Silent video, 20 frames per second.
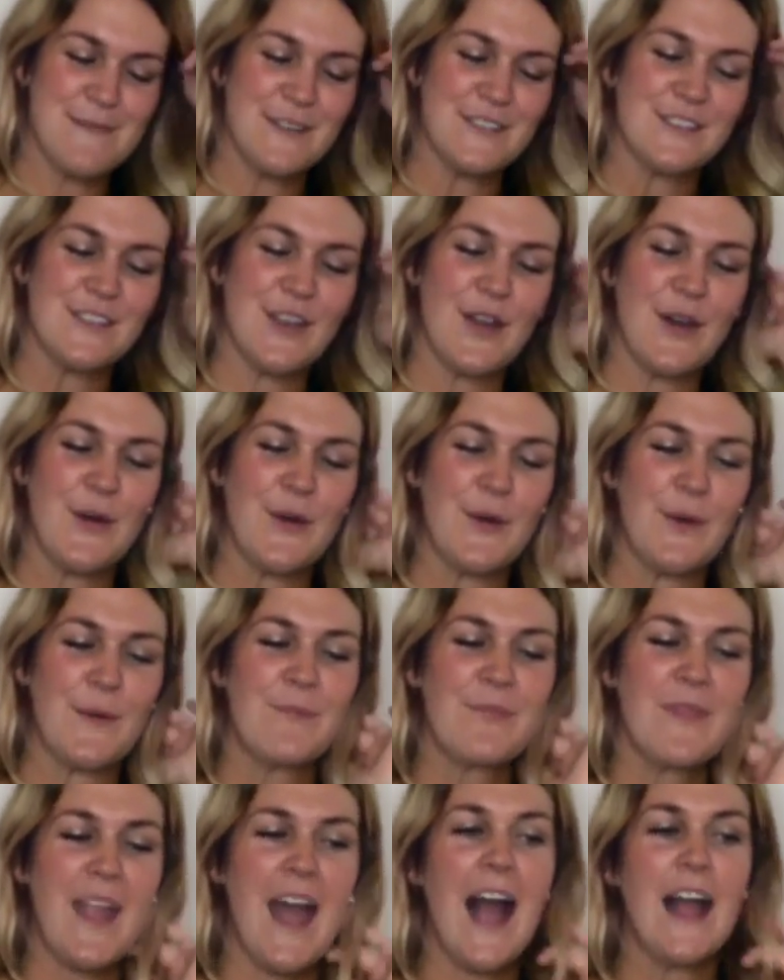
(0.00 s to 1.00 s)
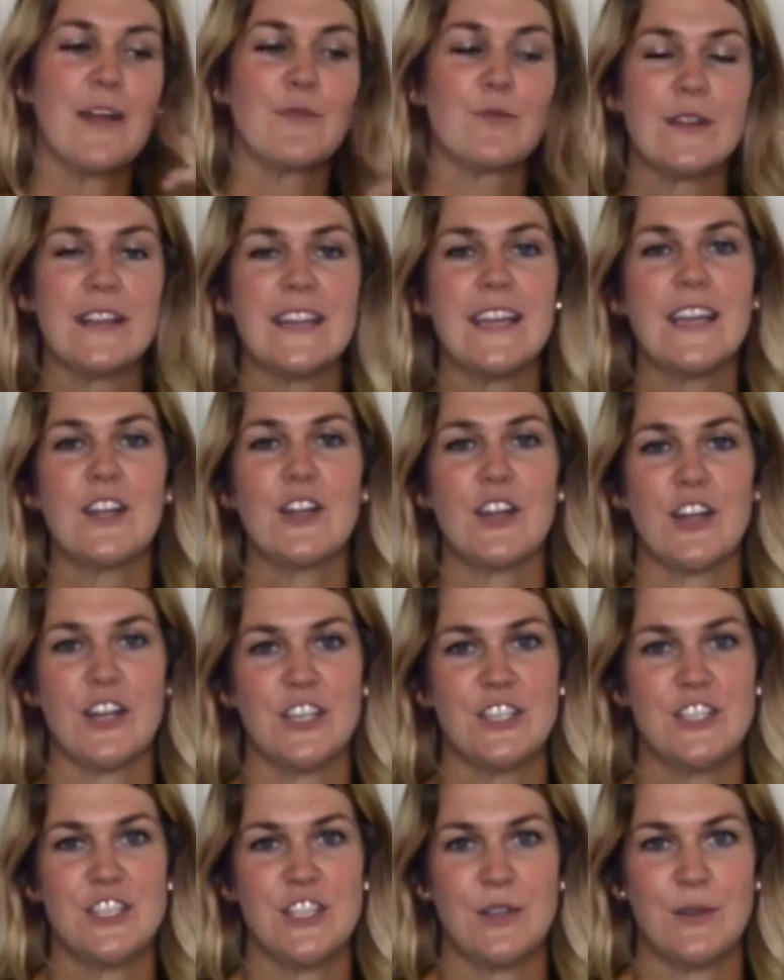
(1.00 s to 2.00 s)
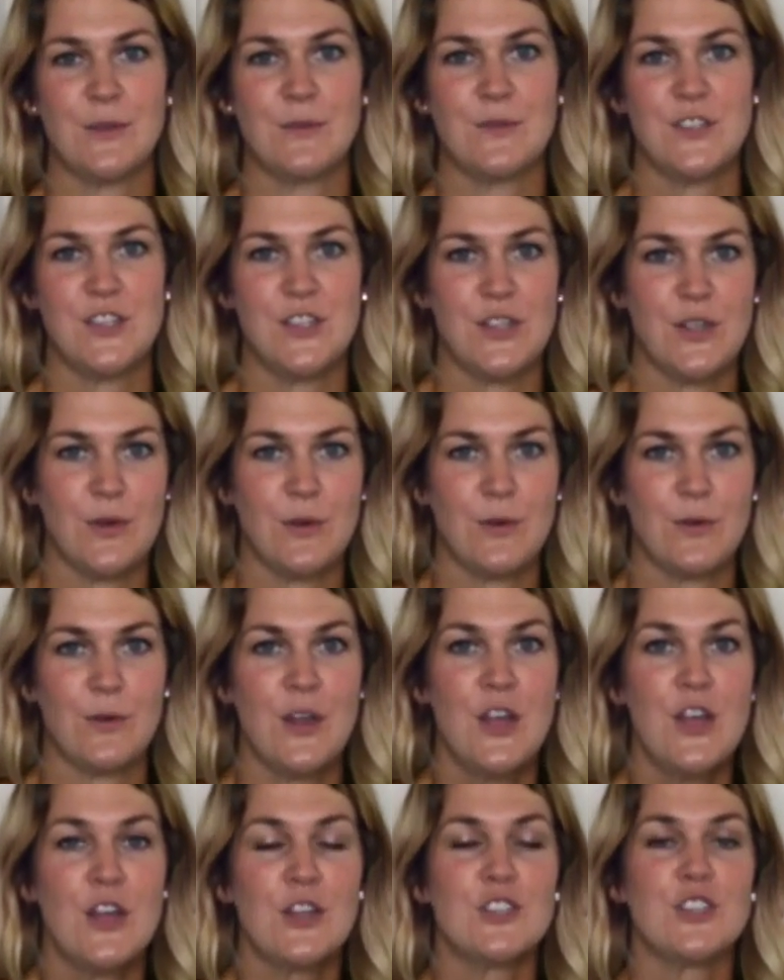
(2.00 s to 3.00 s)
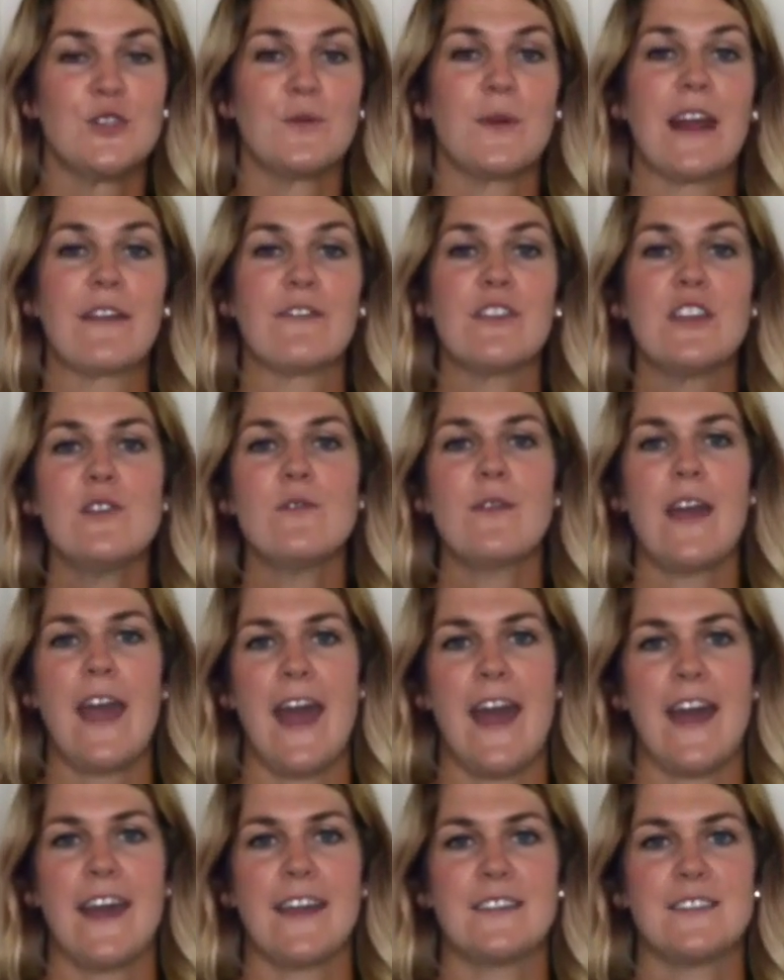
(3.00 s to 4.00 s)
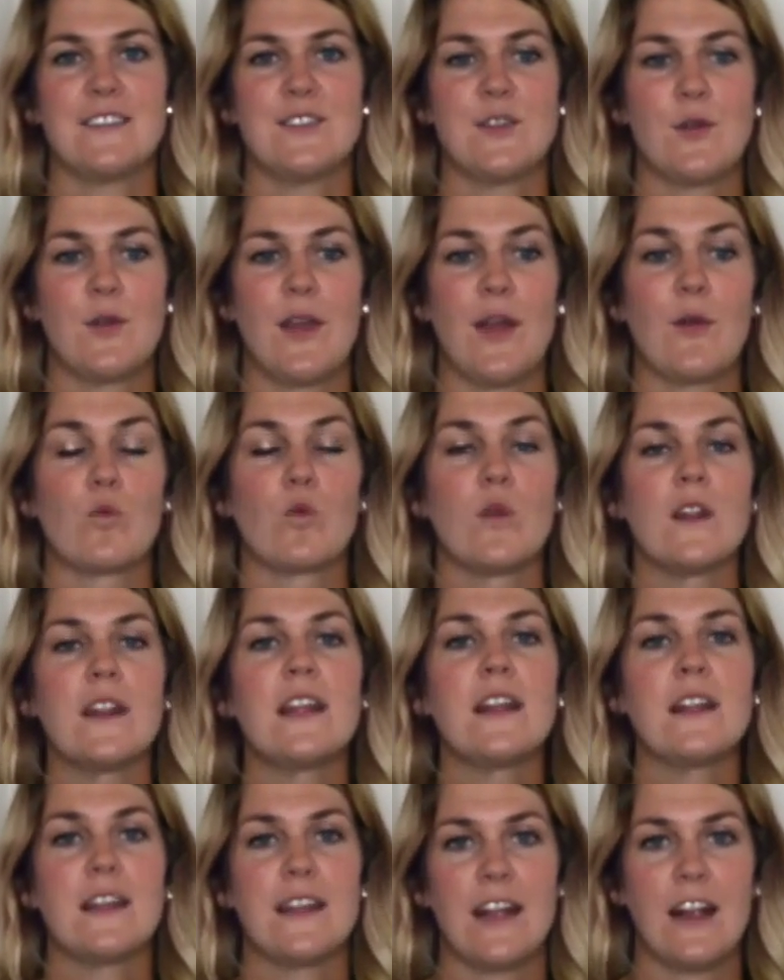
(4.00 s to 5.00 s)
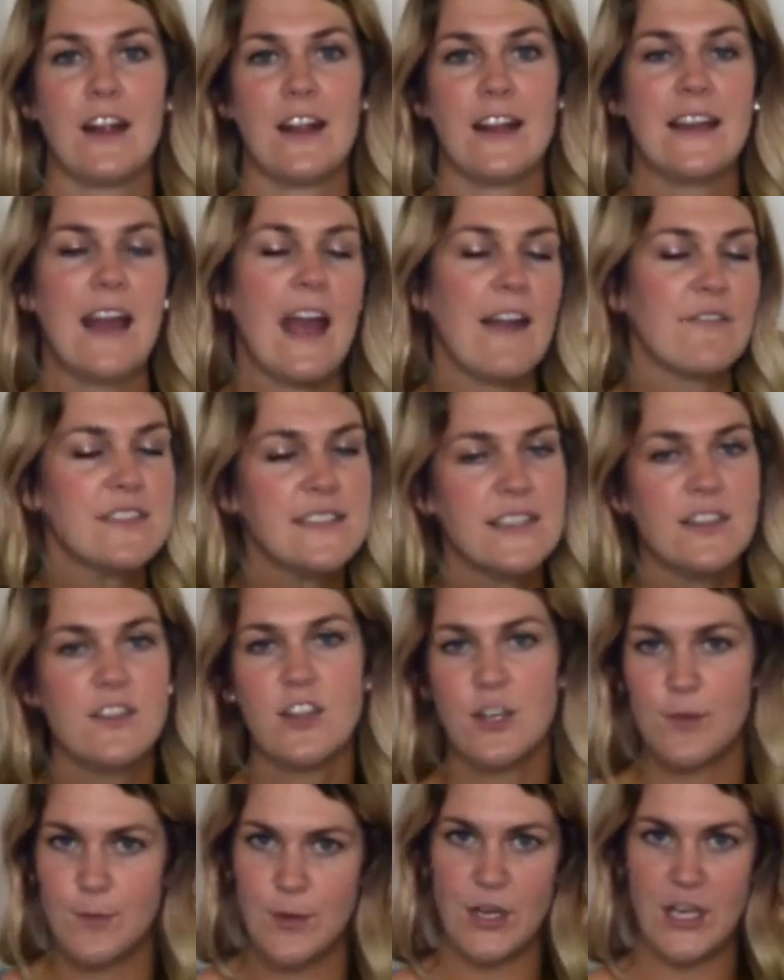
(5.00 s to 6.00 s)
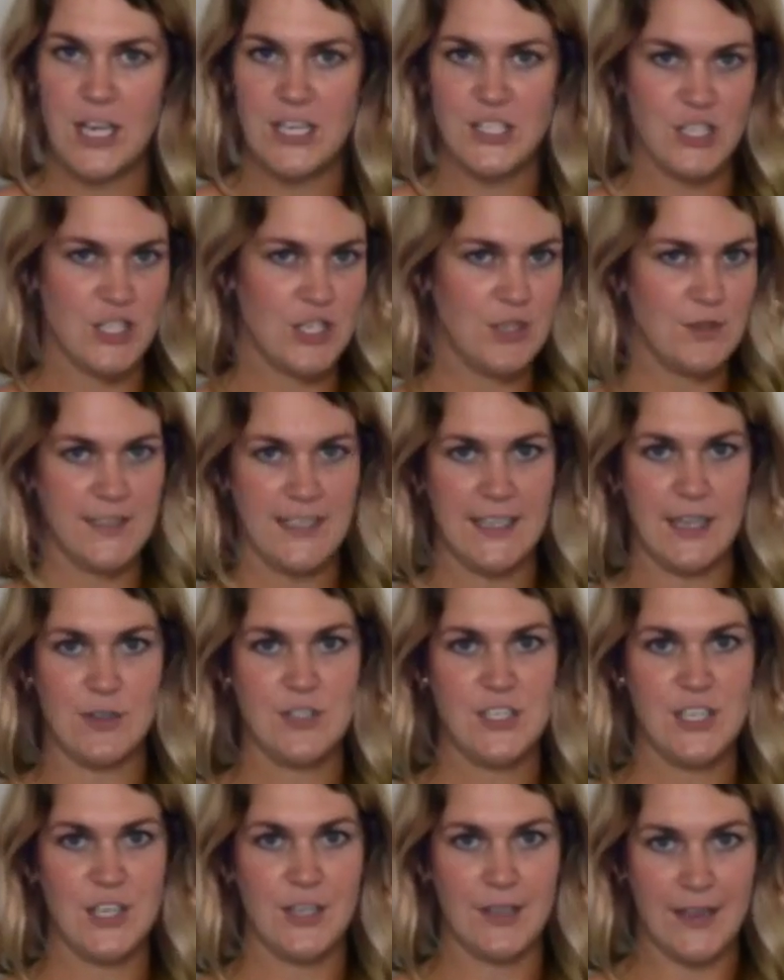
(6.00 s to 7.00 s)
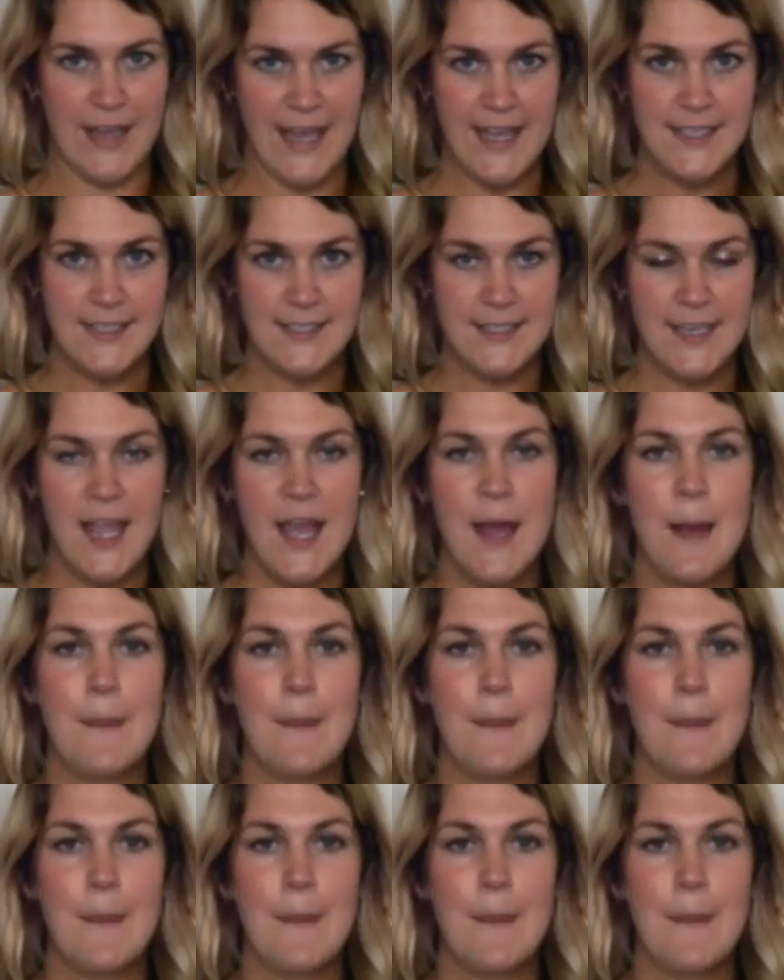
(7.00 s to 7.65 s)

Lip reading: So I really encourage you to do whatever you can to get really clear in every single communication you send out to your list.